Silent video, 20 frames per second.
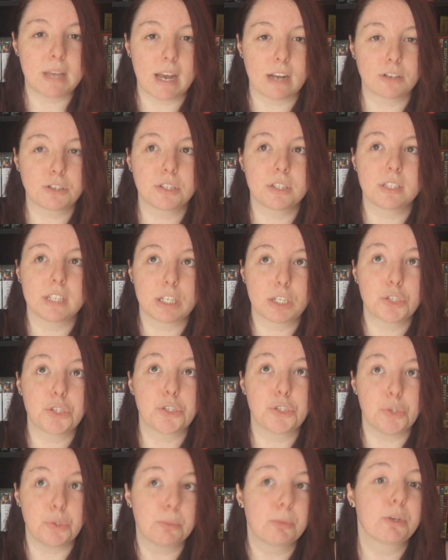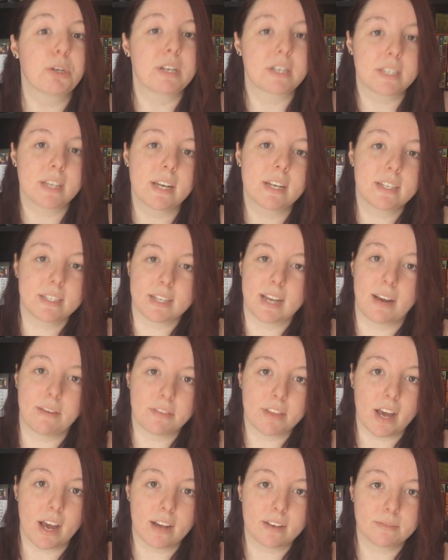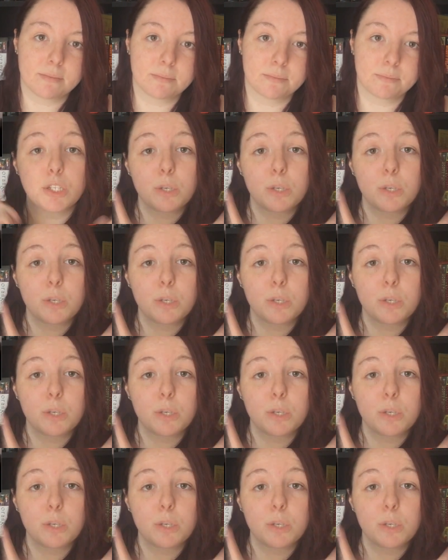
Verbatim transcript: be actually like super excited to have that.